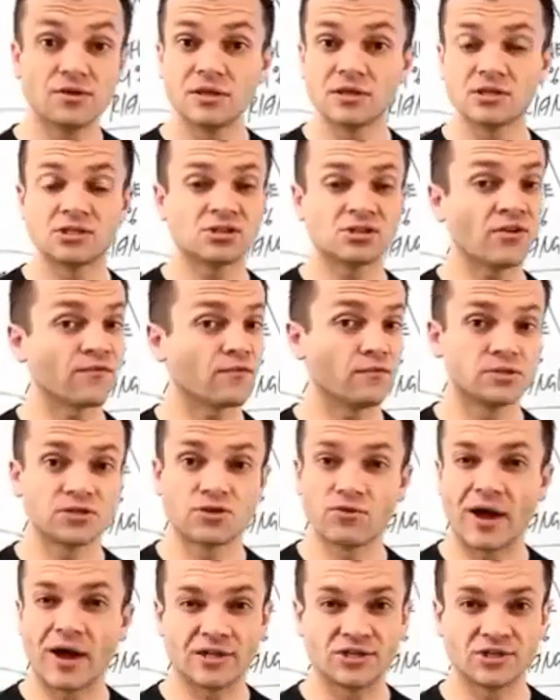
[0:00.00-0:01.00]
literally start from
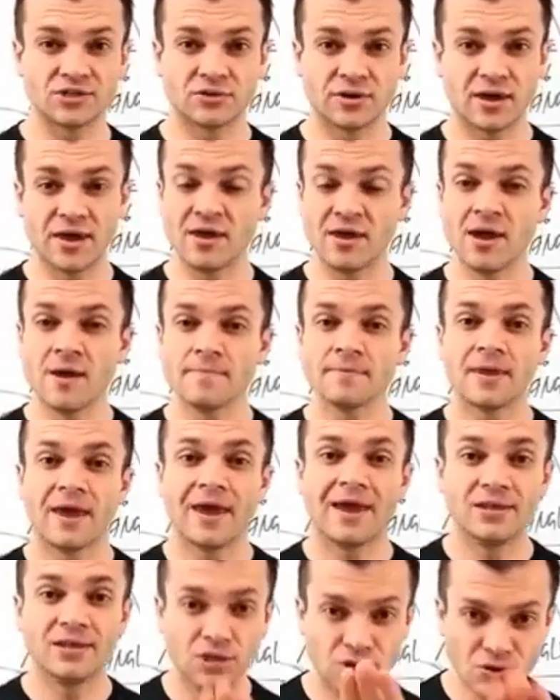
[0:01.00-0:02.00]
scratch, okay?
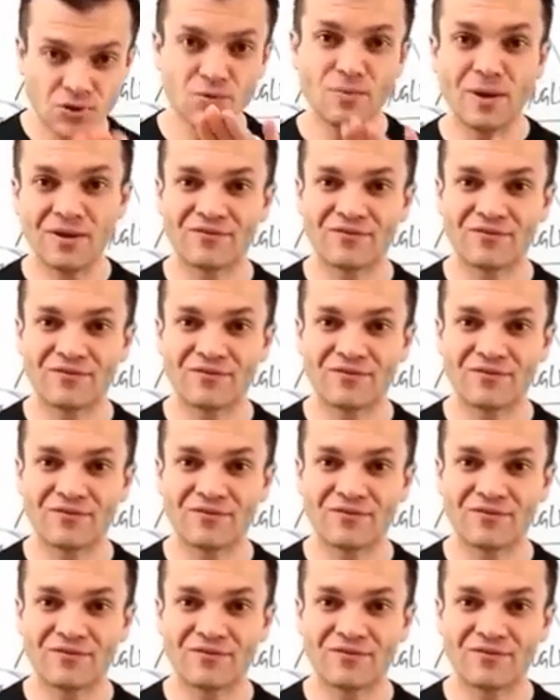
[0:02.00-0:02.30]
And you,